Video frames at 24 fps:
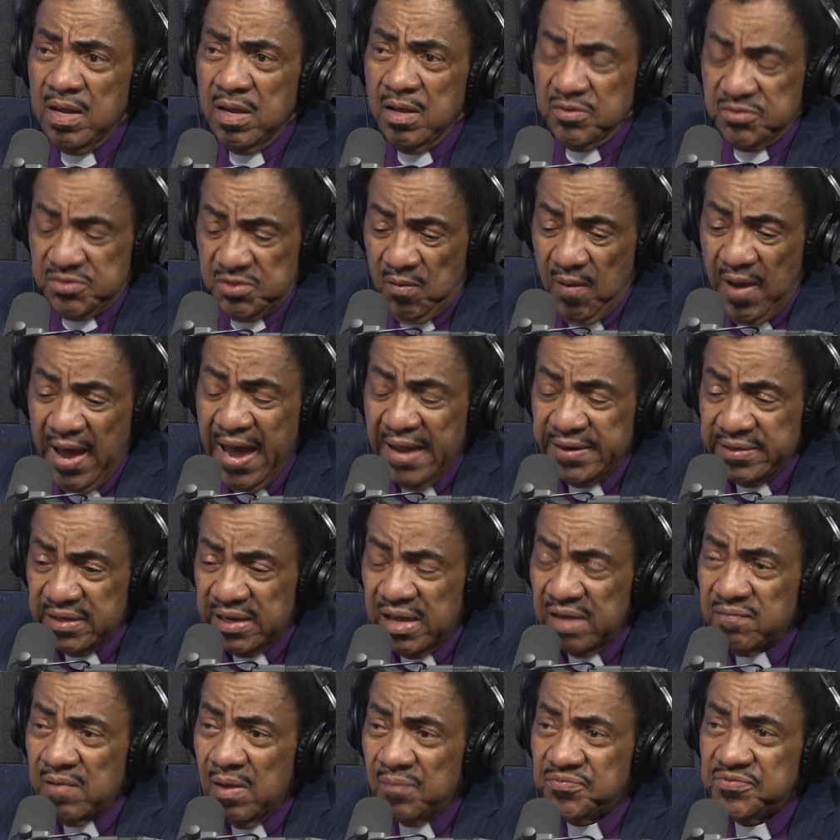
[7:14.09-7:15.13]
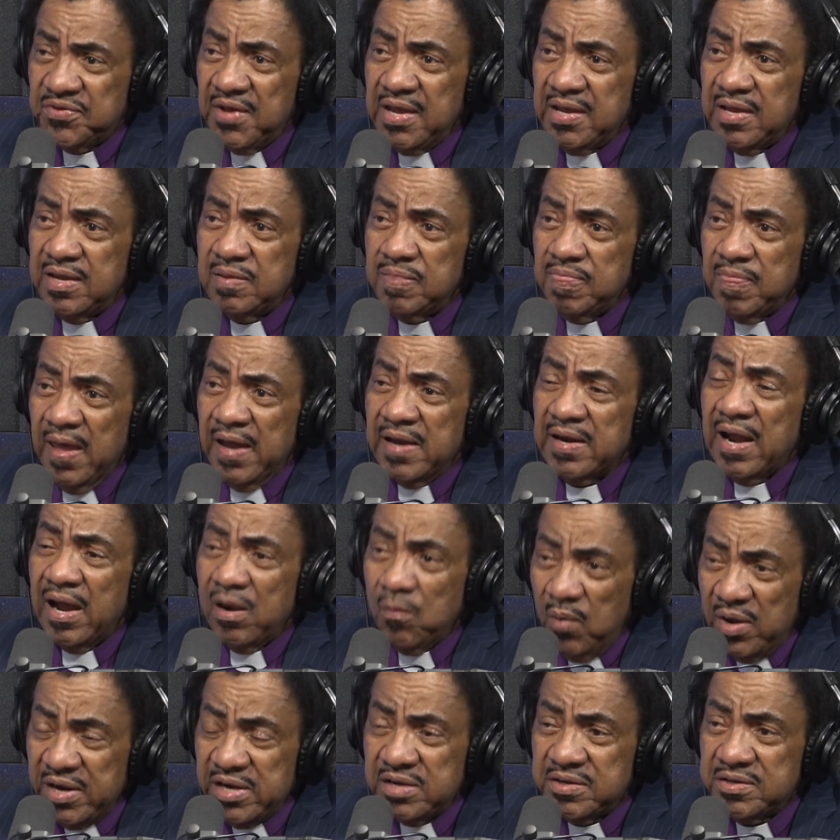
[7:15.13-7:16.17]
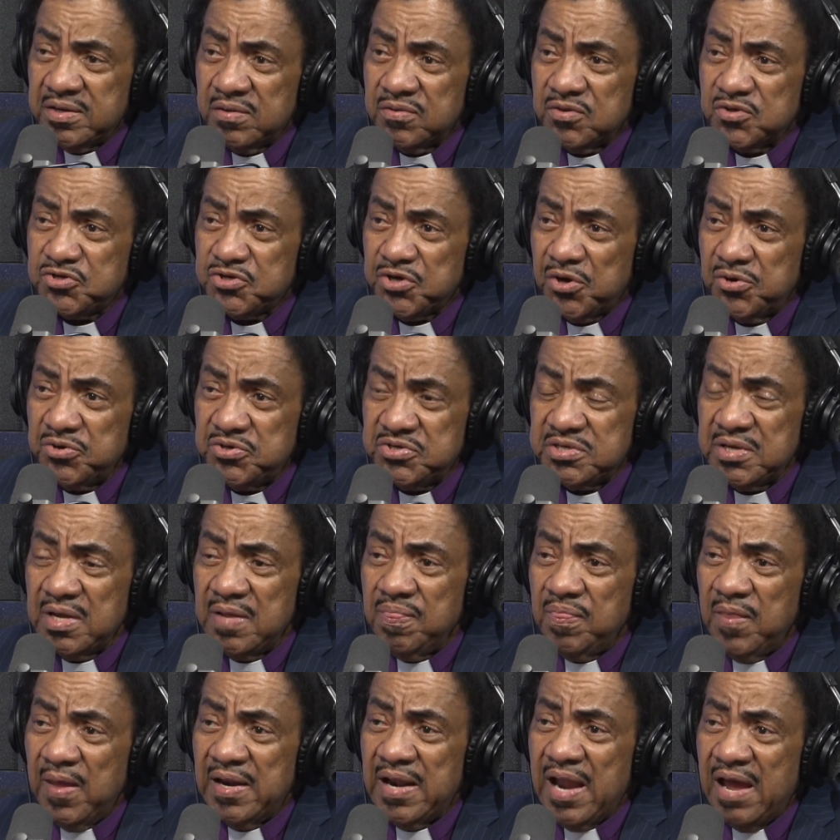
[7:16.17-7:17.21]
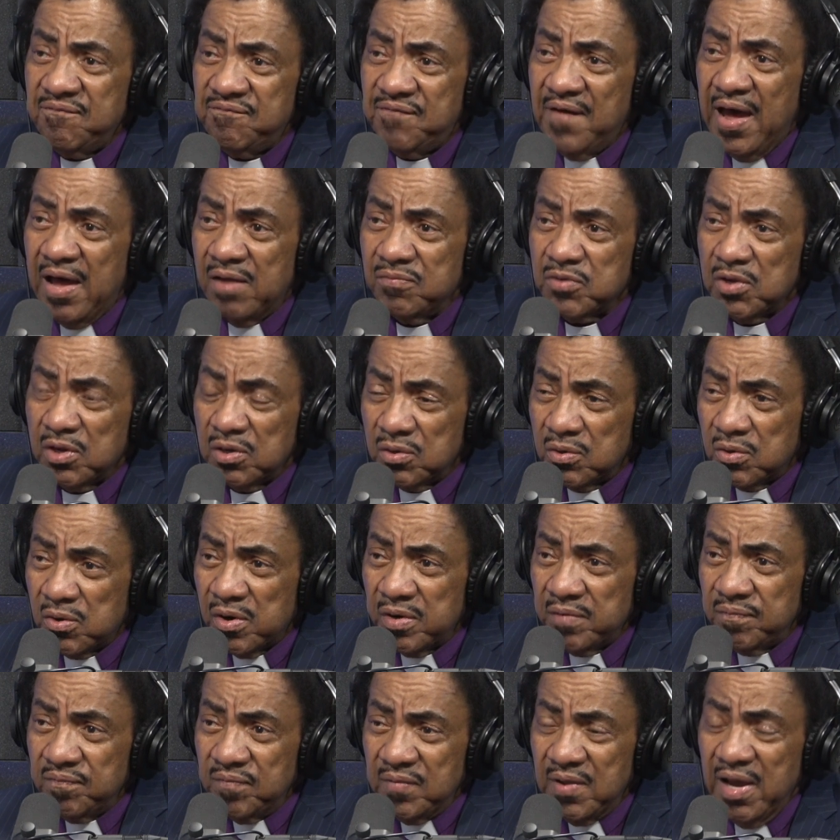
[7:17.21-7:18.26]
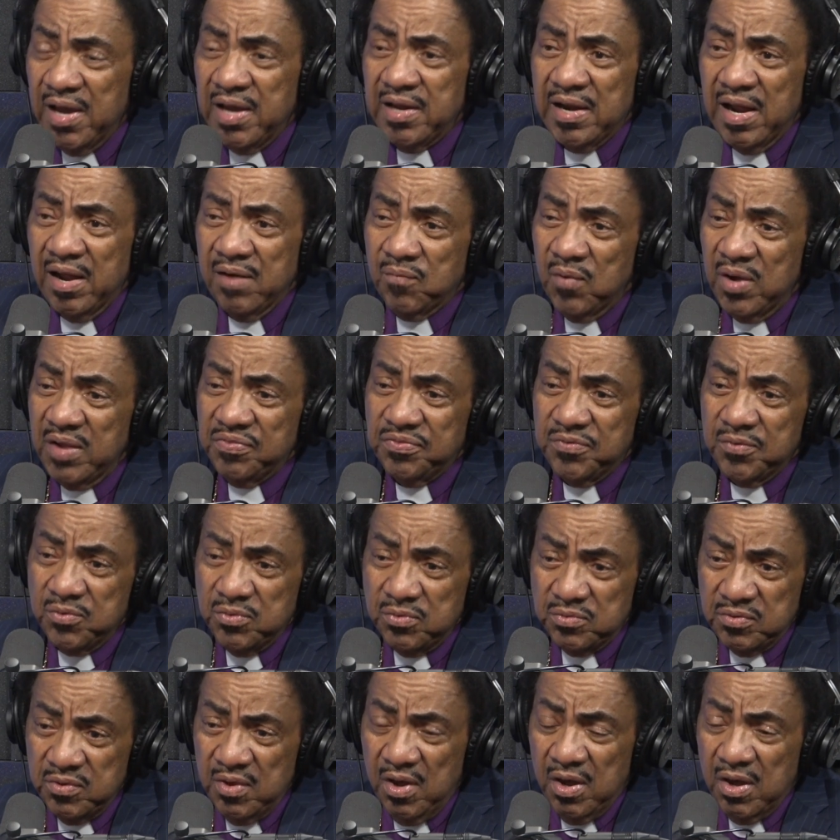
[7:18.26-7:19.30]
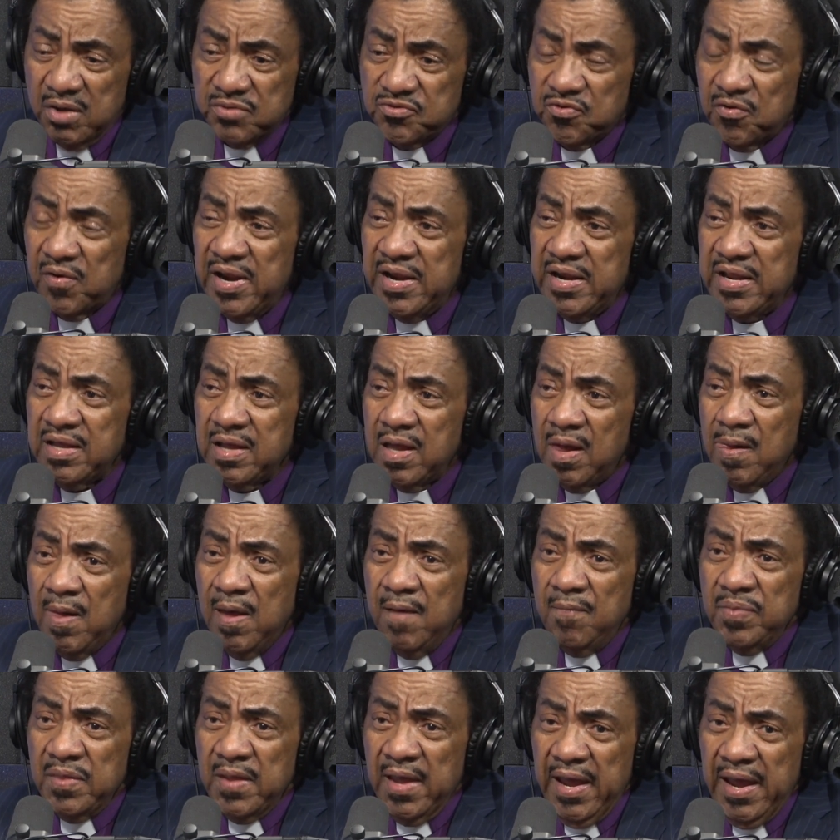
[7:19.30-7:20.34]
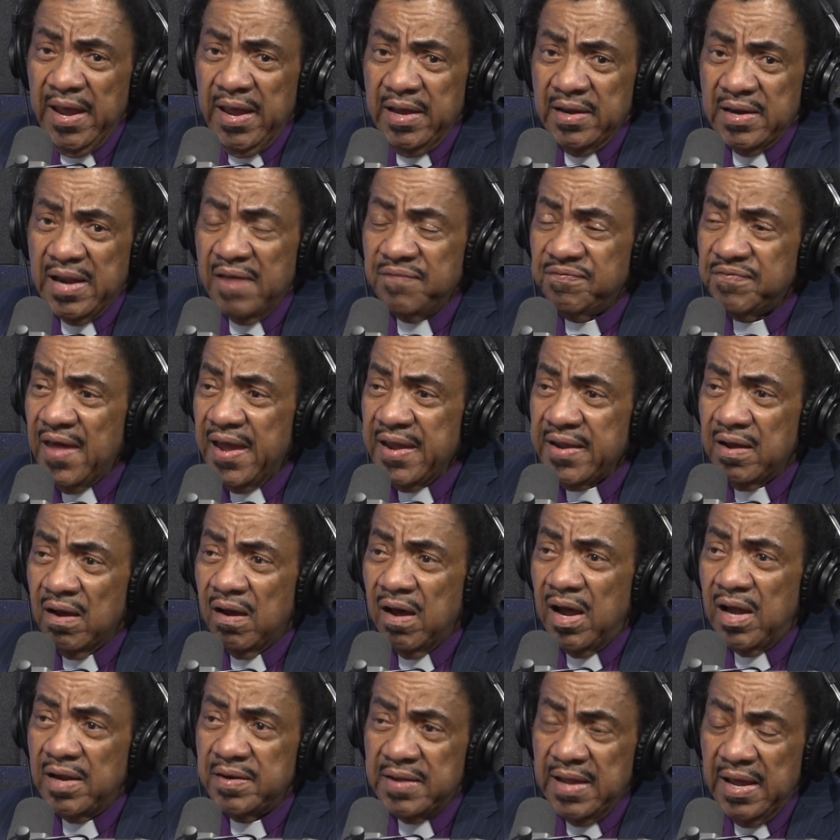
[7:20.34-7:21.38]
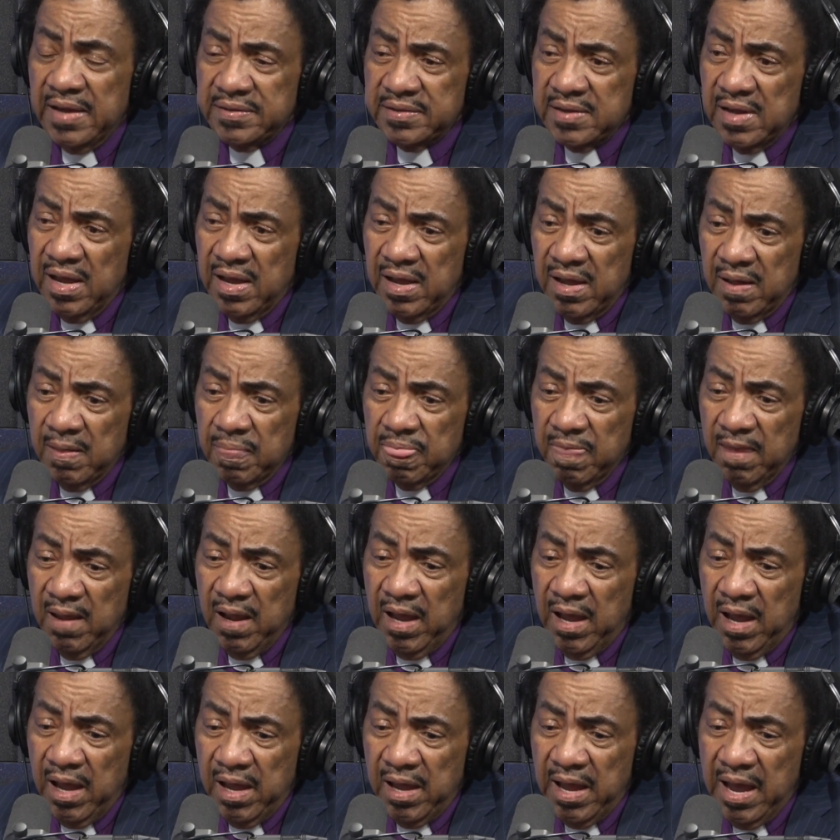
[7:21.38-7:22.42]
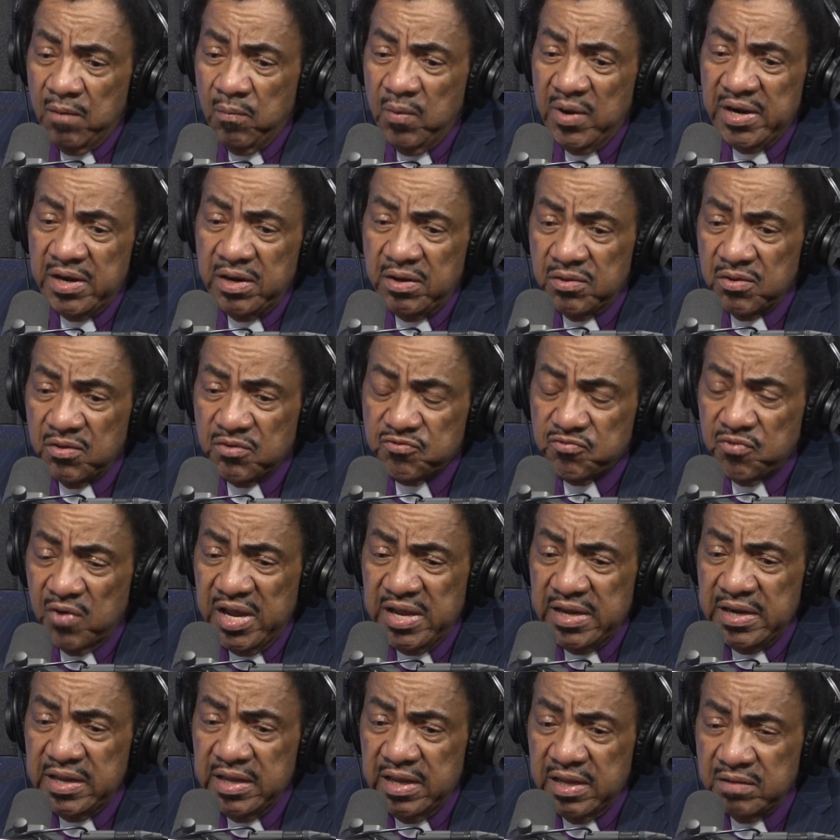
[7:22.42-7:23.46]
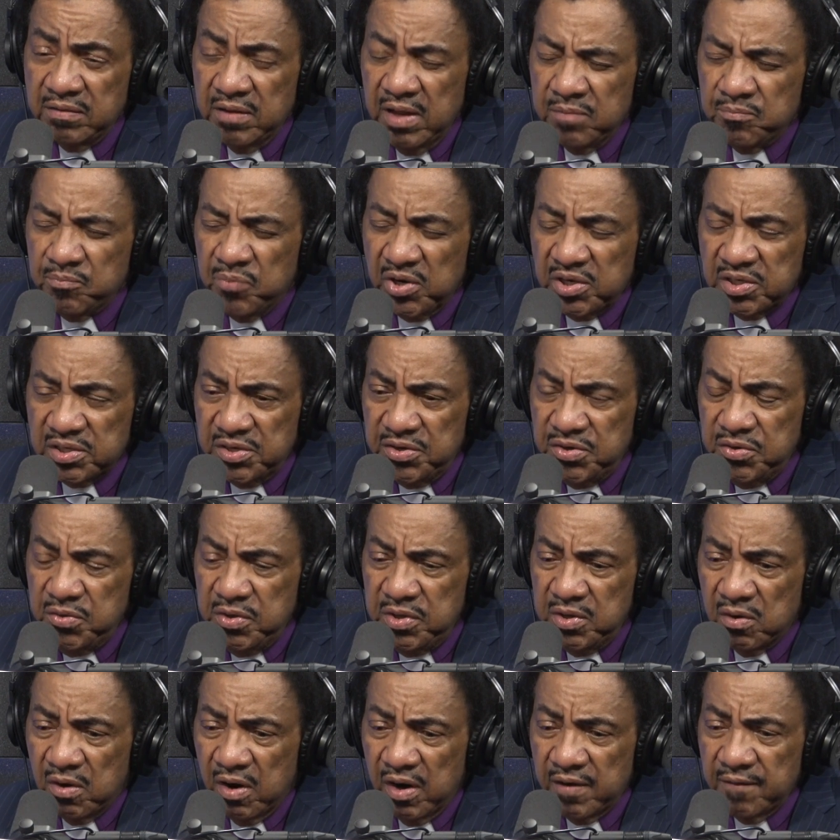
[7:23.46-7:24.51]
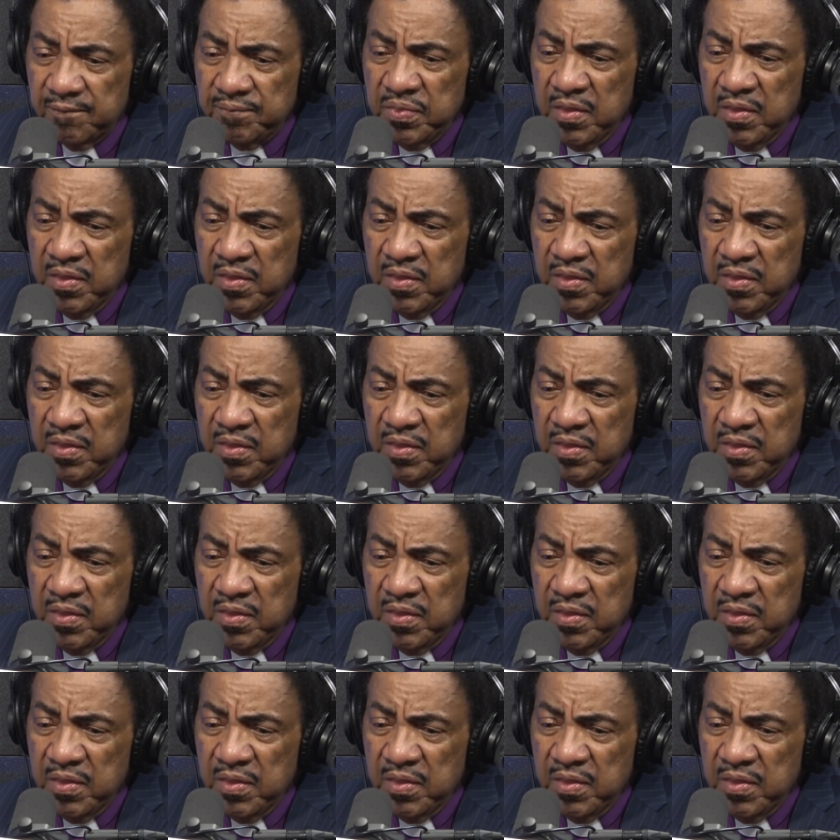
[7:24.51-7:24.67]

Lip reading: So I had to give up singing, and I went into the church, and I found the Lord, and I went through training. And I thank God that I went into the training in Brooklyn, New York,